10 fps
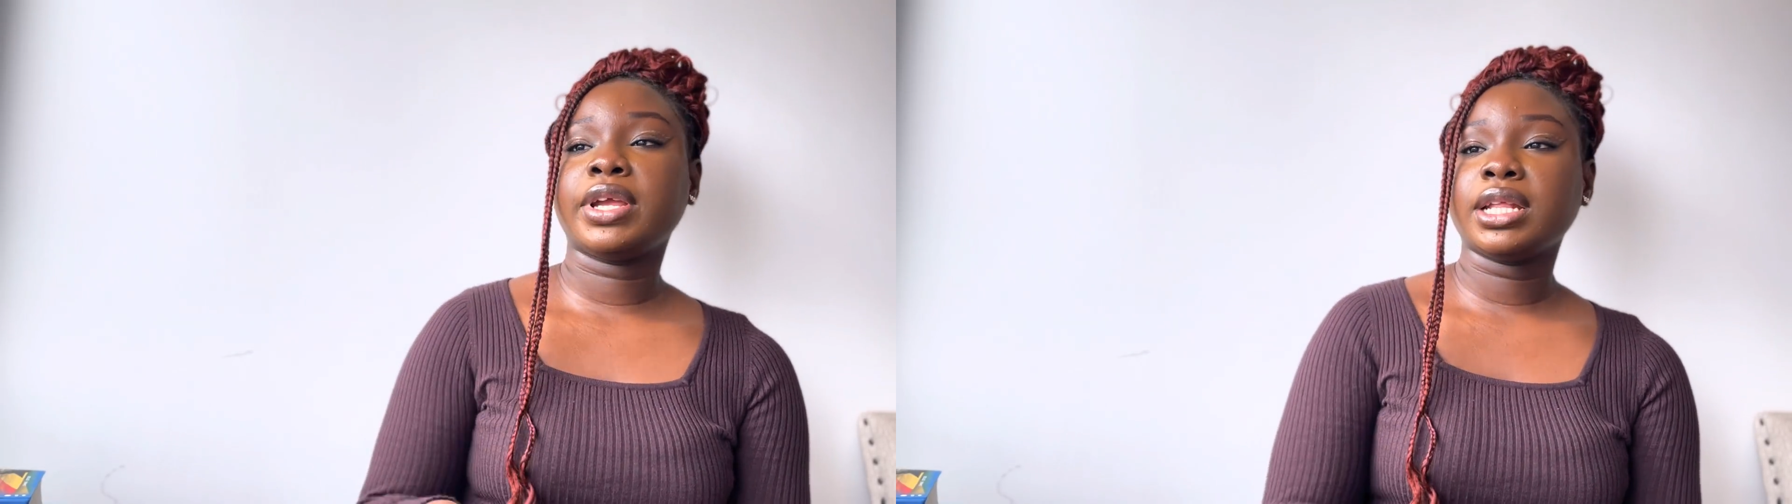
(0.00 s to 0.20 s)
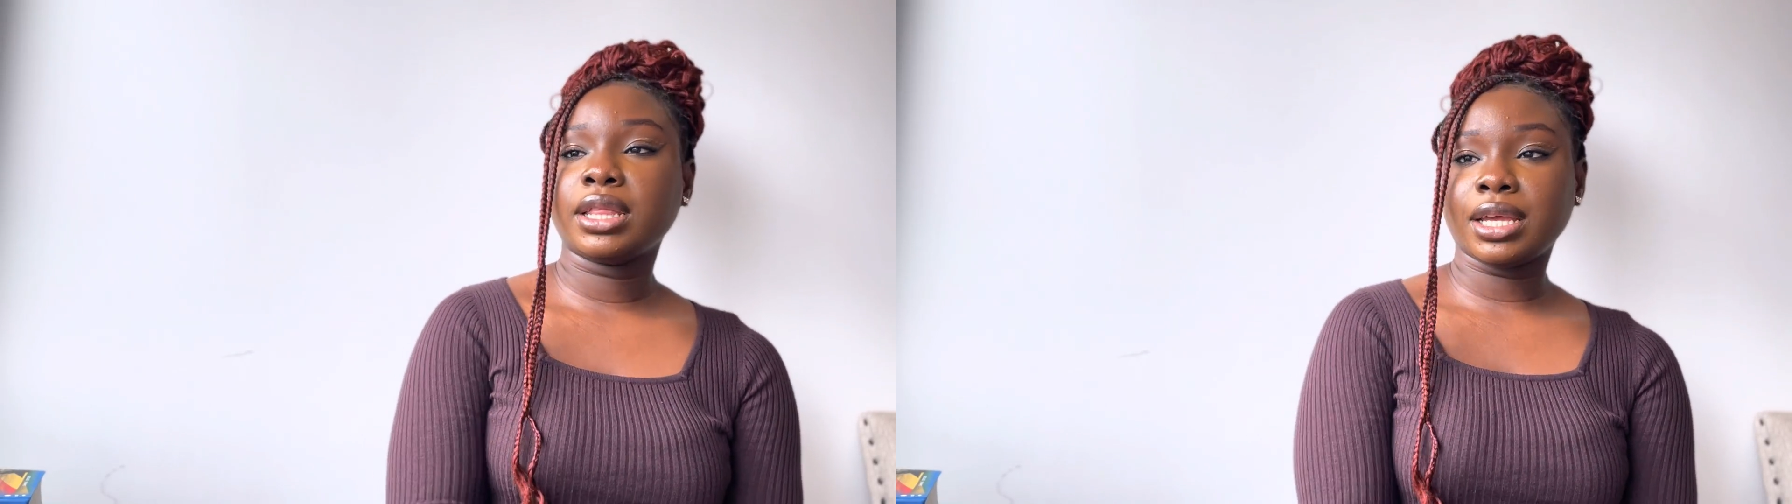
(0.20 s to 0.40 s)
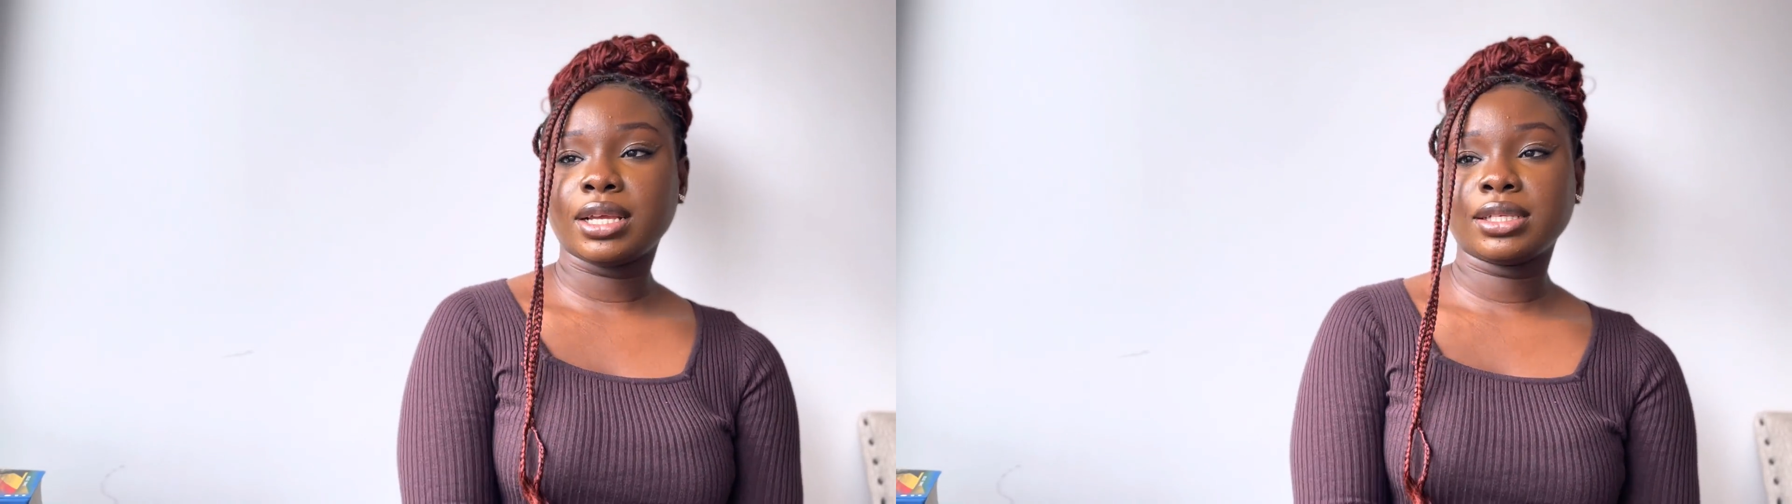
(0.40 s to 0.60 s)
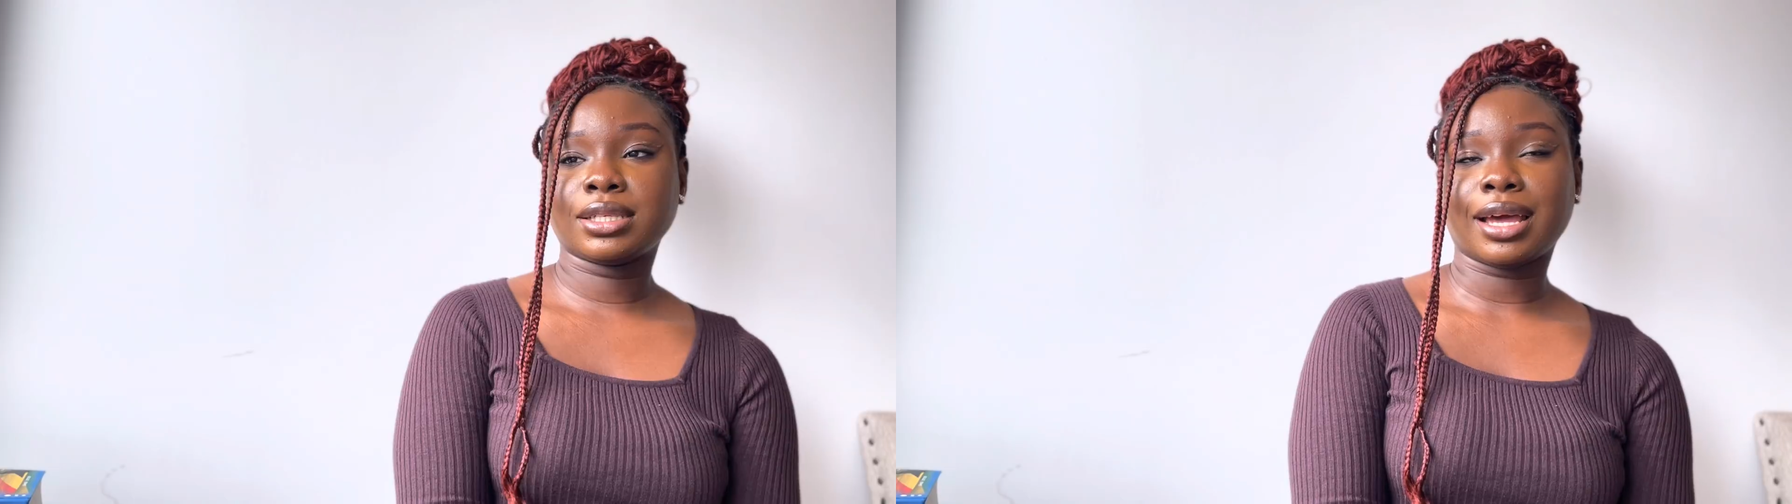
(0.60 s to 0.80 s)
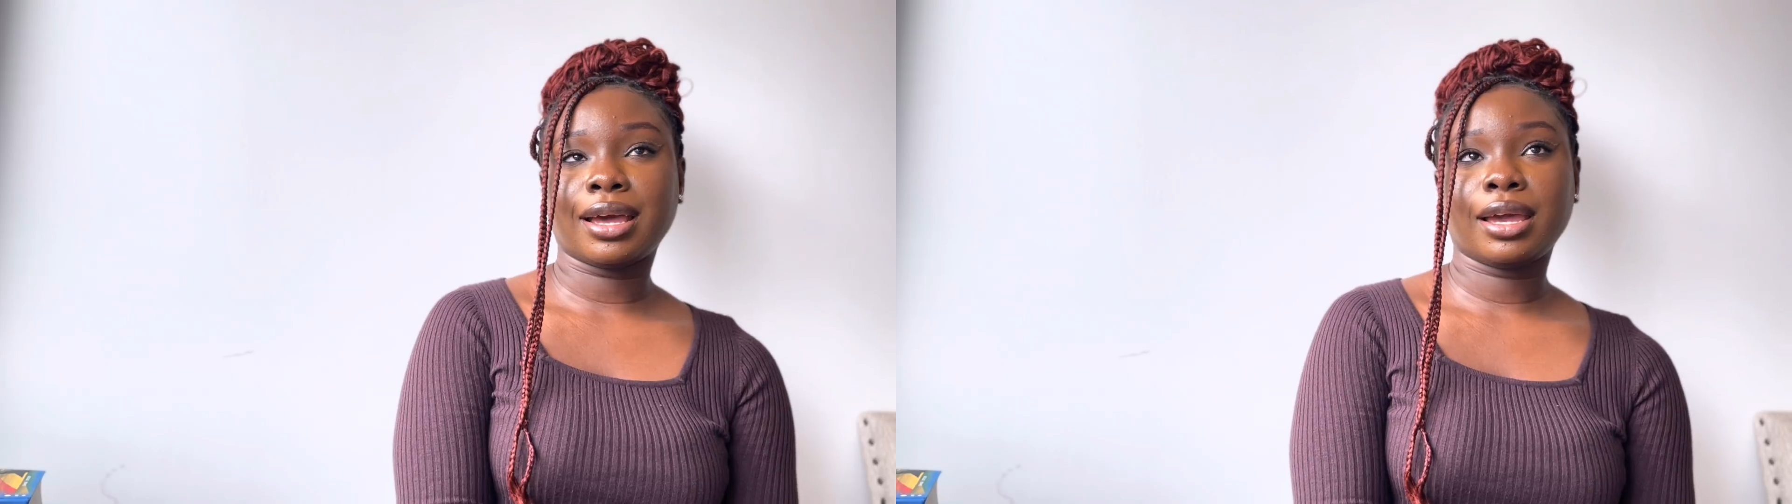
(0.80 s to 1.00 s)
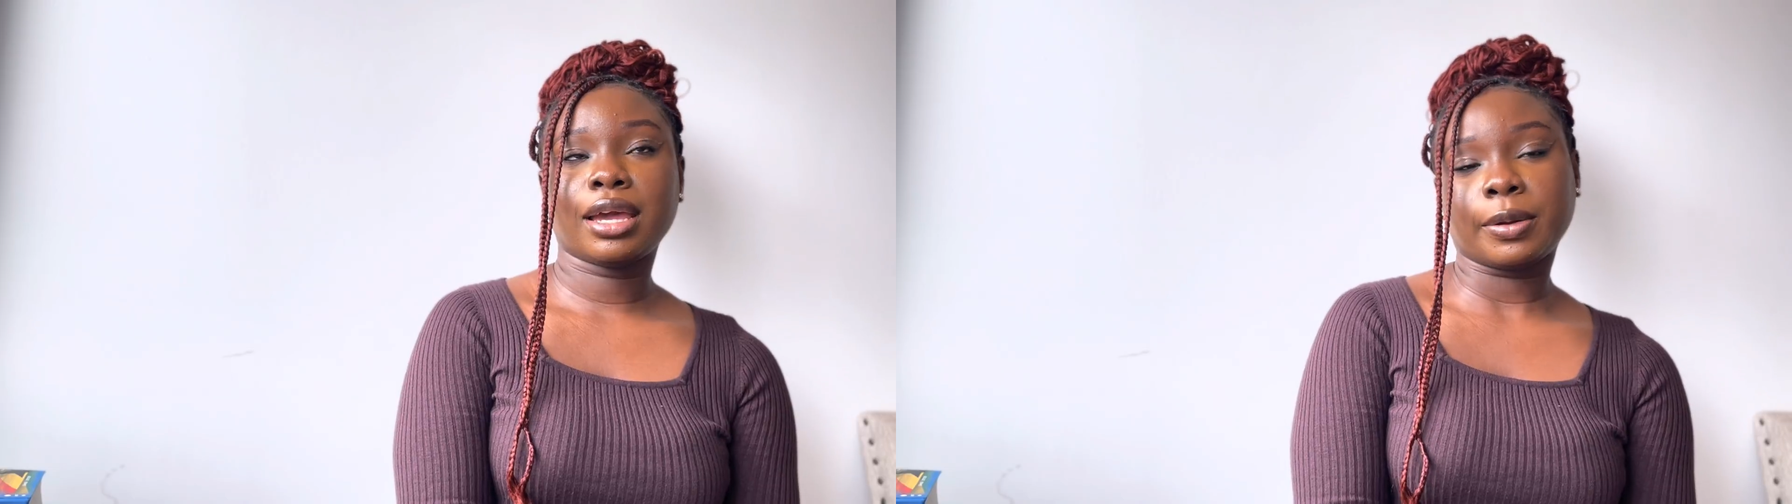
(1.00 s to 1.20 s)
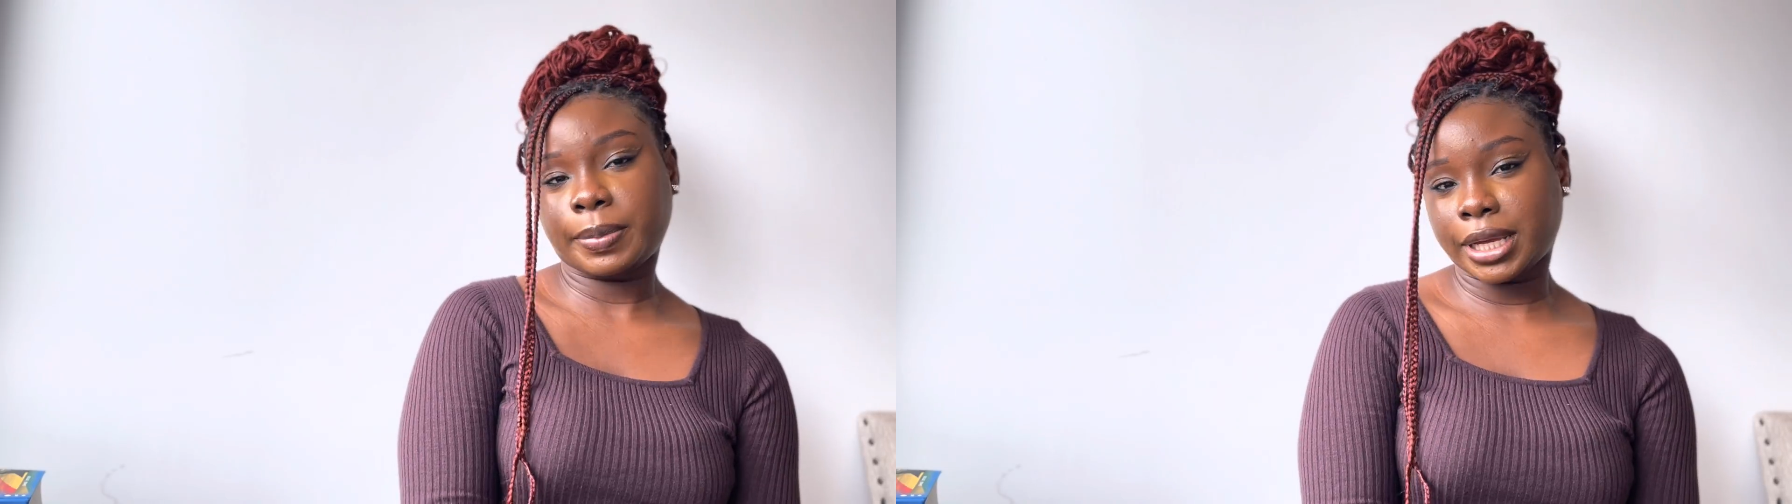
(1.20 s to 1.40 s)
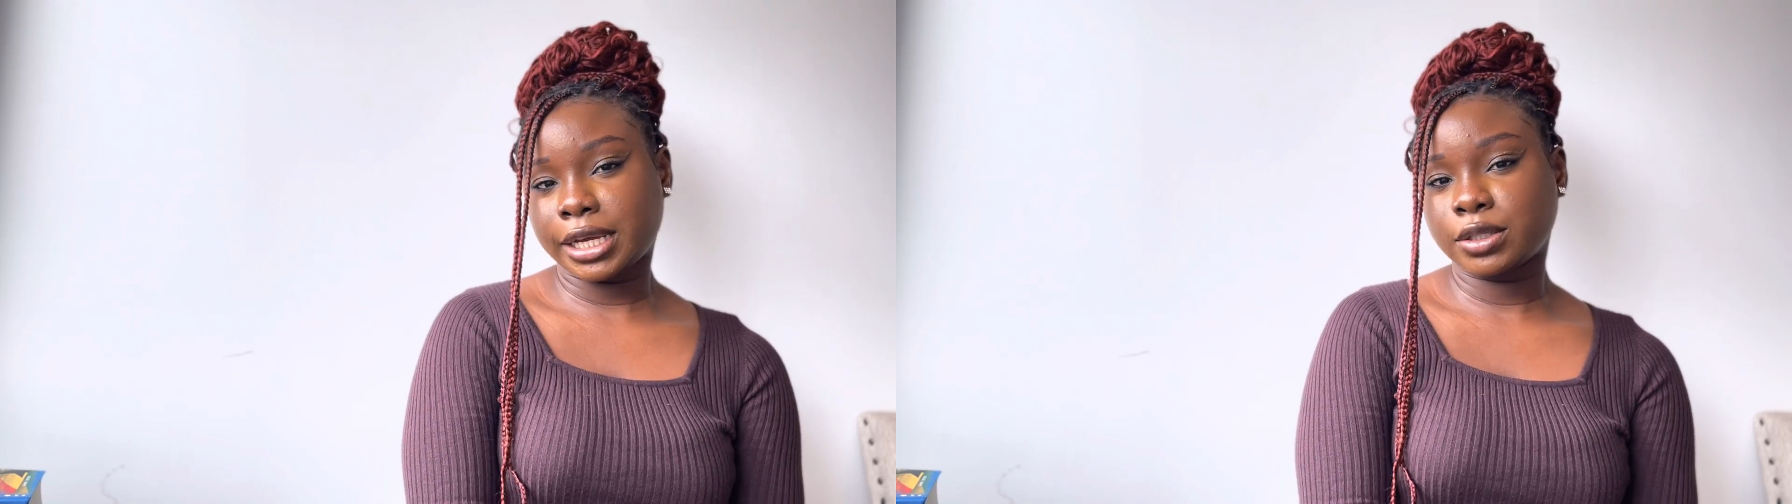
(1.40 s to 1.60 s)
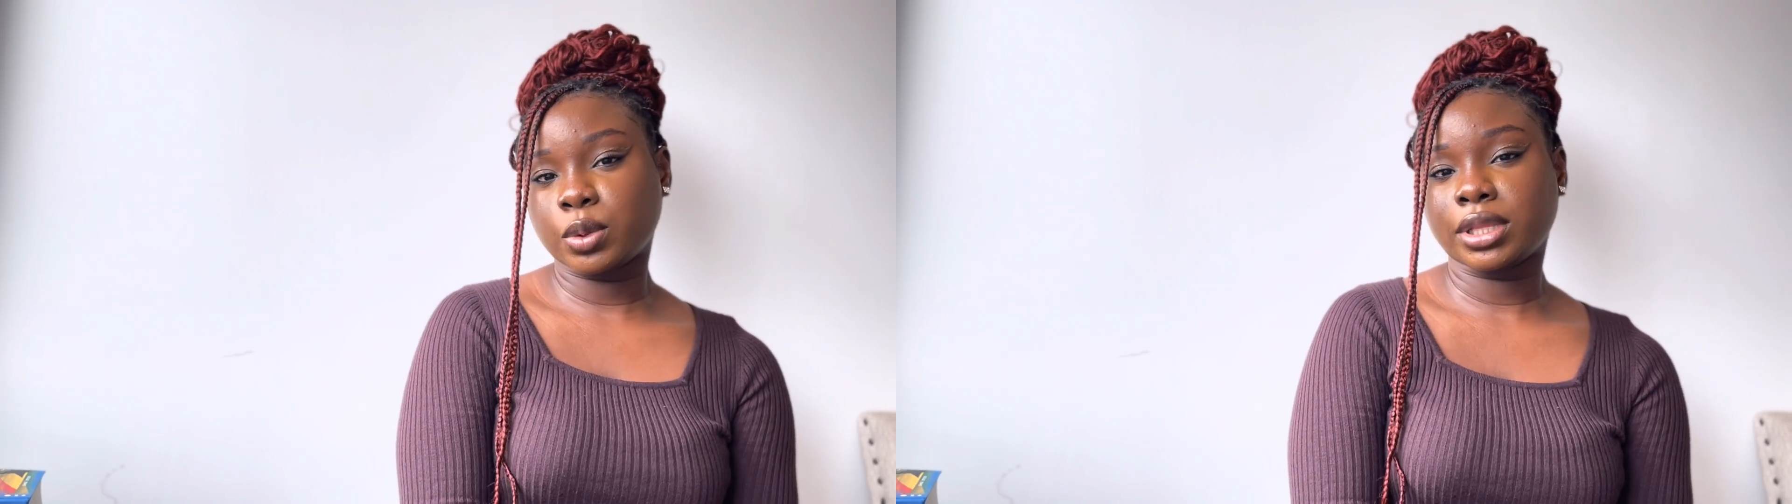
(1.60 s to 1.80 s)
things I applied with,